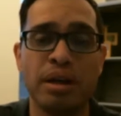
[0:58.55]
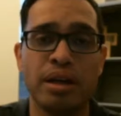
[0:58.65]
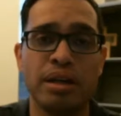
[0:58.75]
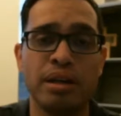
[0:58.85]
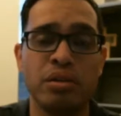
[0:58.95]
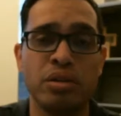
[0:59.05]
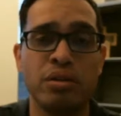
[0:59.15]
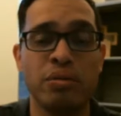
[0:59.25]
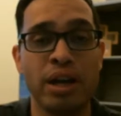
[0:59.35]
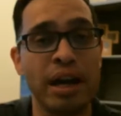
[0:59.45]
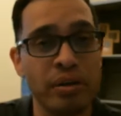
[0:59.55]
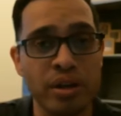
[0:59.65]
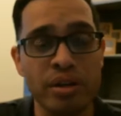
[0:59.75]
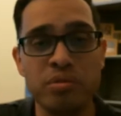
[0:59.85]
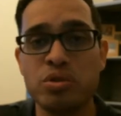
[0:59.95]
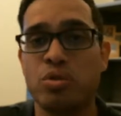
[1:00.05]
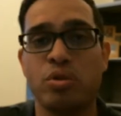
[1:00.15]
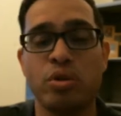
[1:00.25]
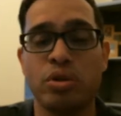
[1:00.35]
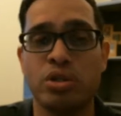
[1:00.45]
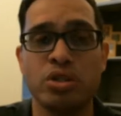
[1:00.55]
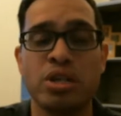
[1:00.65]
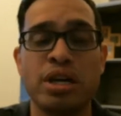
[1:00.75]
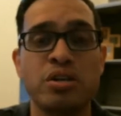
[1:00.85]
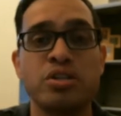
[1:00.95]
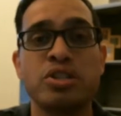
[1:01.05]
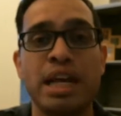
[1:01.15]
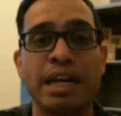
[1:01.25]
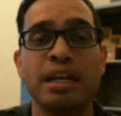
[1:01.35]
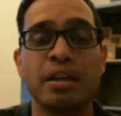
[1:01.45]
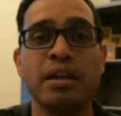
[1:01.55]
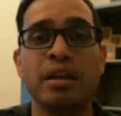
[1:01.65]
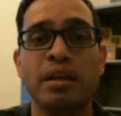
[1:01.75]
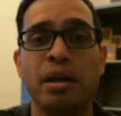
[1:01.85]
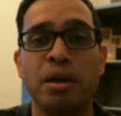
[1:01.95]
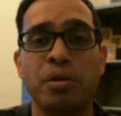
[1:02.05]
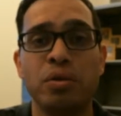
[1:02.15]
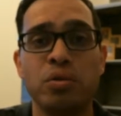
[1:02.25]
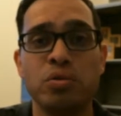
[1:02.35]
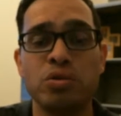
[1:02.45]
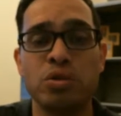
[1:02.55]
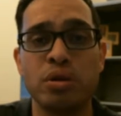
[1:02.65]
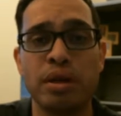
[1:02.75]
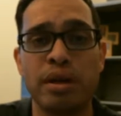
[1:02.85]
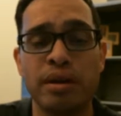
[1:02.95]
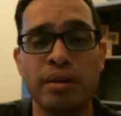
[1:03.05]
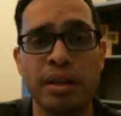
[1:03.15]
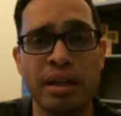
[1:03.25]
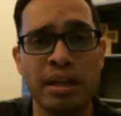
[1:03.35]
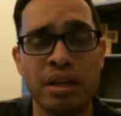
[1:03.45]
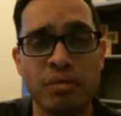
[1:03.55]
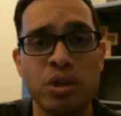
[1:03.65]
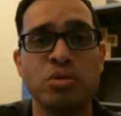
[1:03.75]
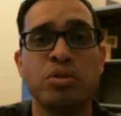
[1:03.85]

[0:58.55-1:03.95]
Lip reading: either different outcomes or just understanding those individuals